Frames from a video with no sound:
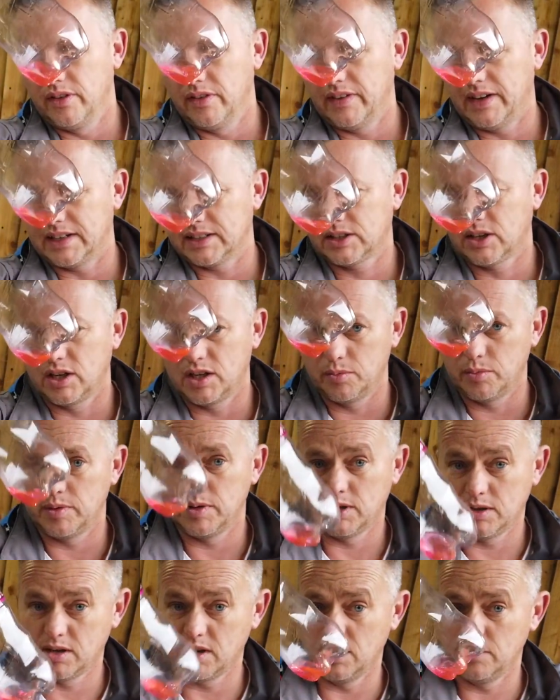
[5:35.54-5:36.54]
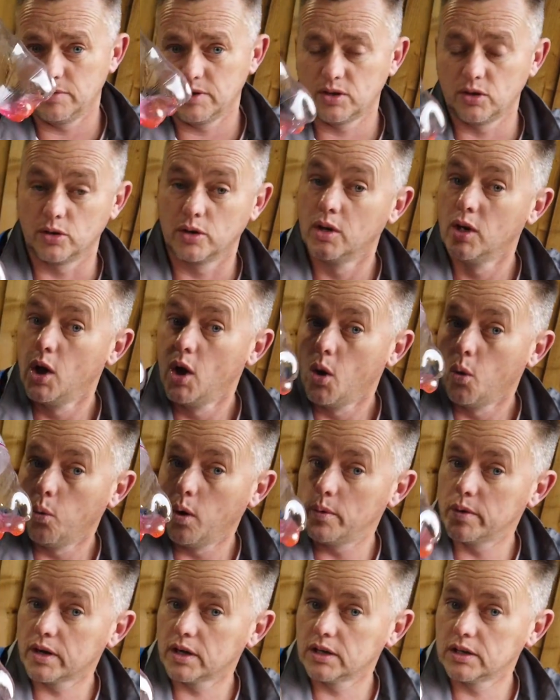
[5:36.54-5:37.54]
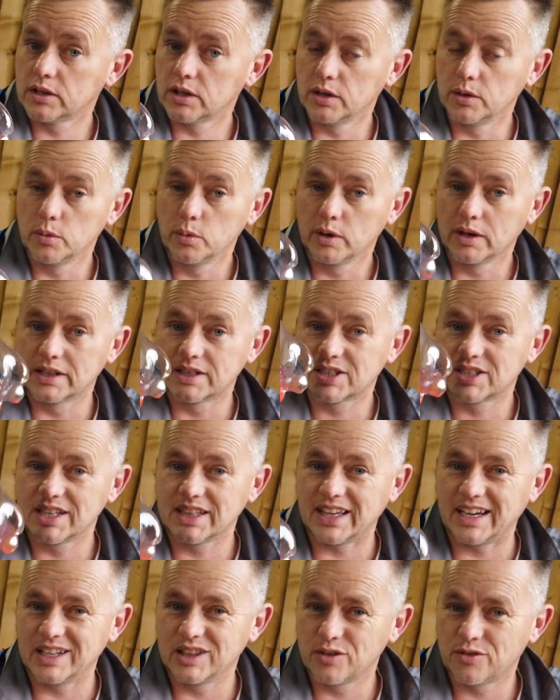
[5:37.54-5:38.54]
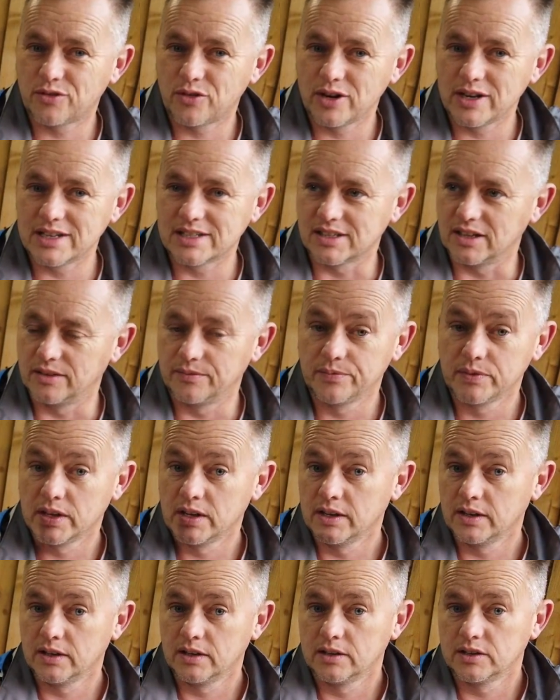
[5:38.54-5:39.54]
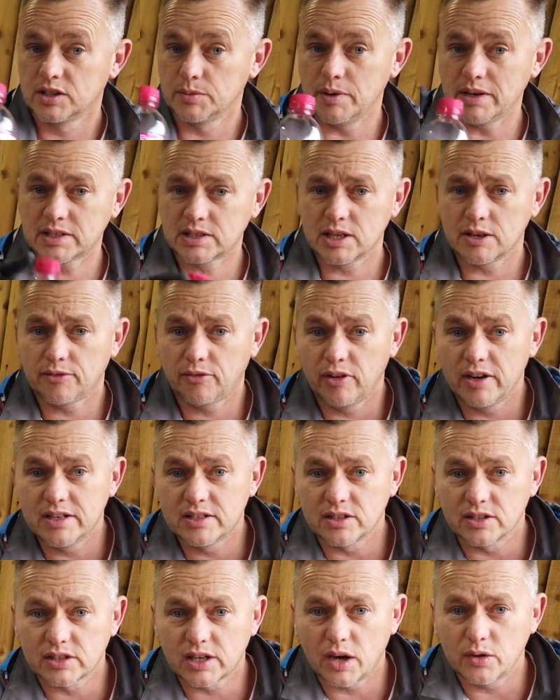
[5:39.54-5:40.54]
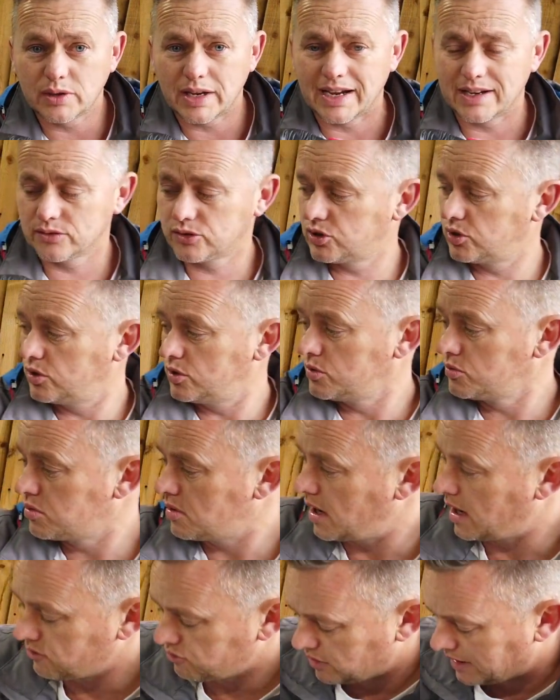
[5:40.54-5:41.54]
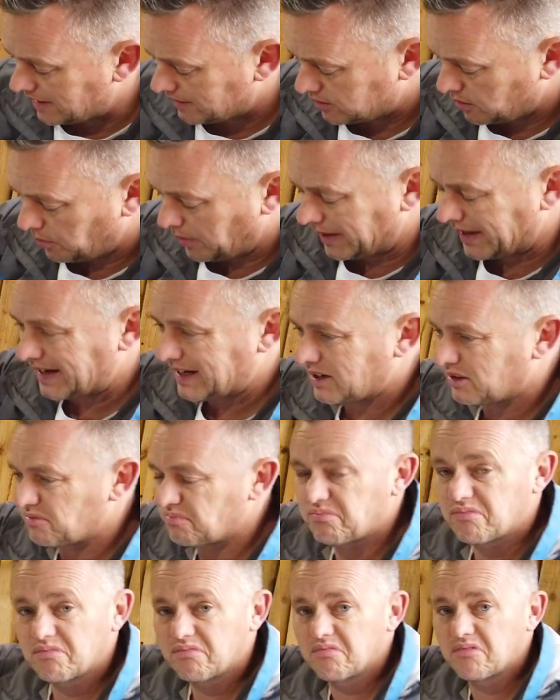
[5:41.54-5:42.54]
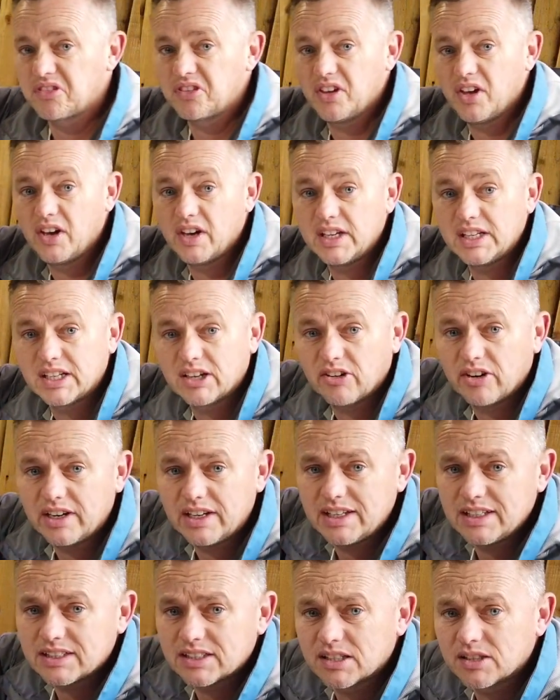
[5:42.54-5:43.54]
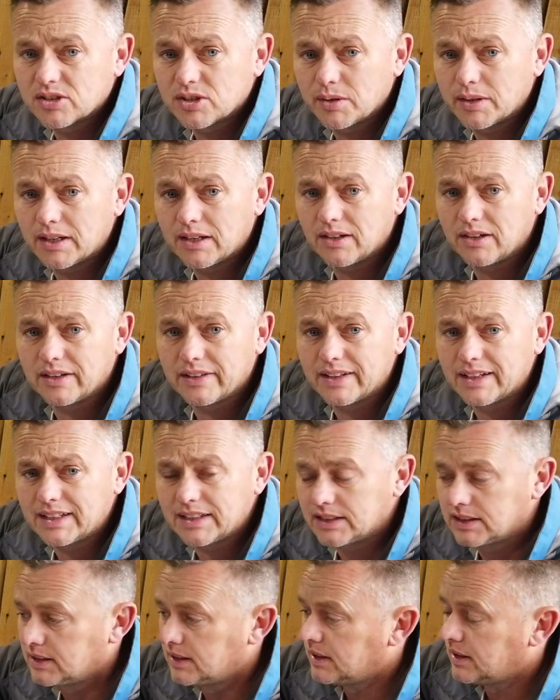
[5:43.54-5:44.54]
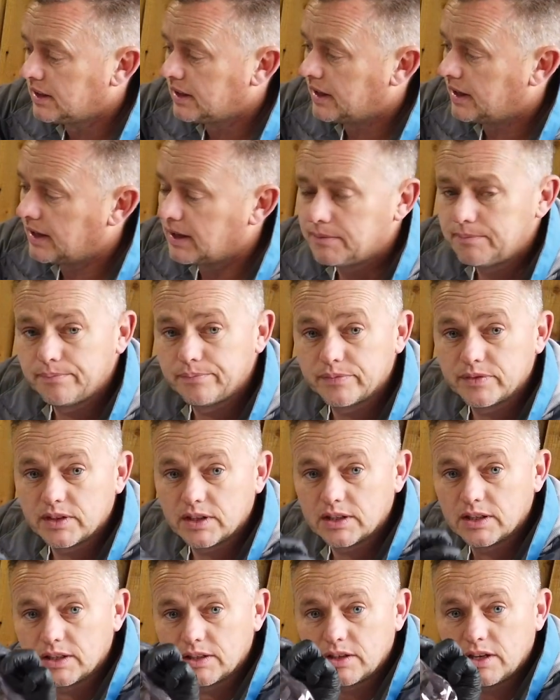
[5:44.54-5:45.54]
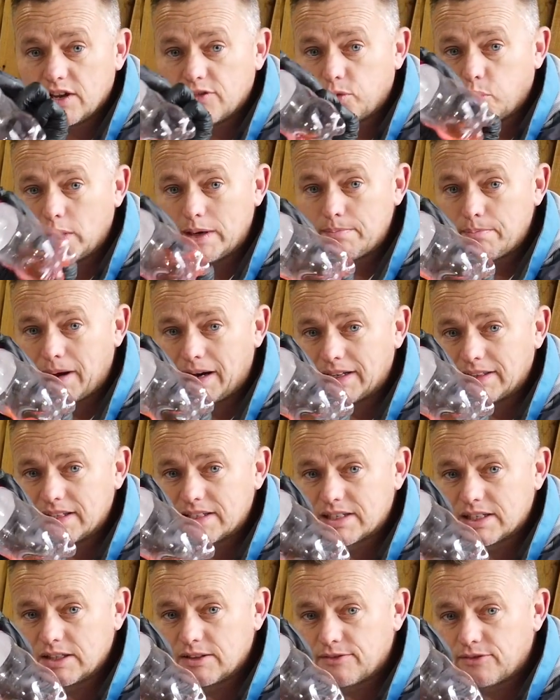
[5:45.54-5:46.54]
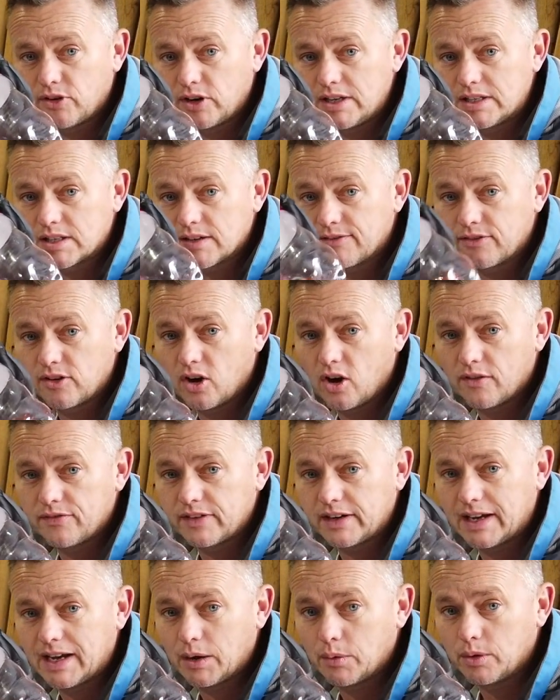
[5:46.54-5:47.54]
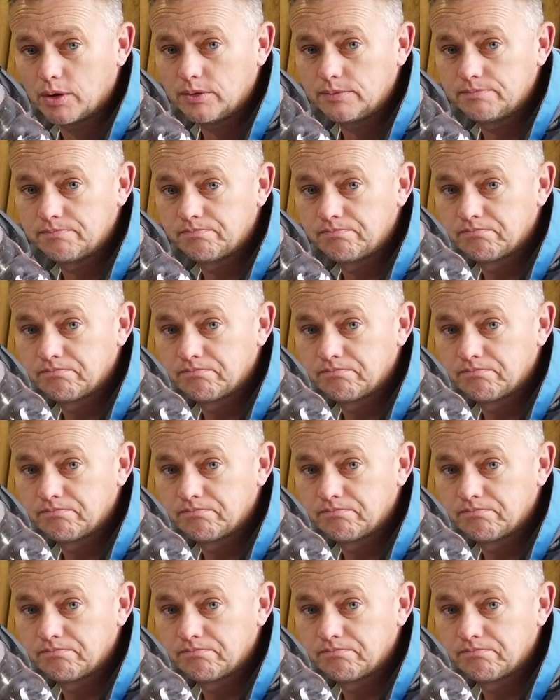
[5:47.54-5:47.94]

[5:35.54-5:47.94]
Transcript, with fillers: then that's going to be going to be good. What we're going to do, we're going to stick that in the freezer. Domestic freezers go down to around about 30 degrees, something like that. Um, if we bang this in the freezer for half an hour,